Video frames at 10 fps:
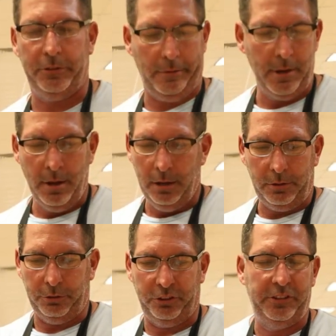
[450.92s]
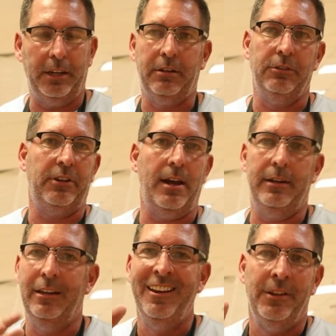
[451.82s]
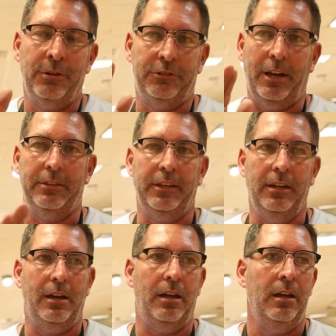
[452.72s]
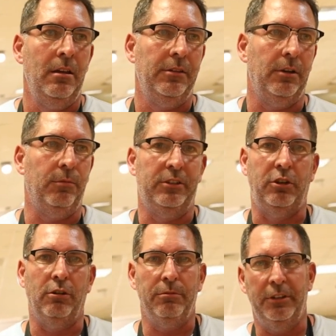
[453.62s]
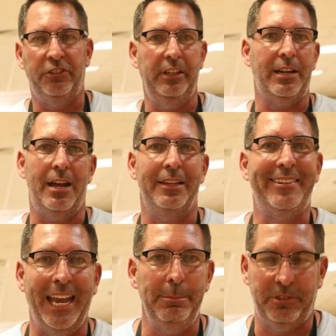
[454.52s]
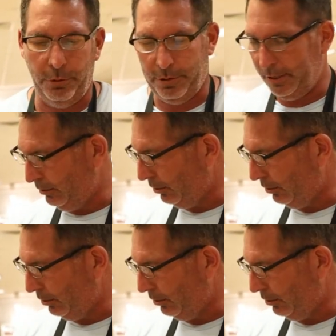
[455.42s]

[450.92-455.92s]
stuff, there's stickers on it. There's like the, uh, the return receipt on it, taped to it. It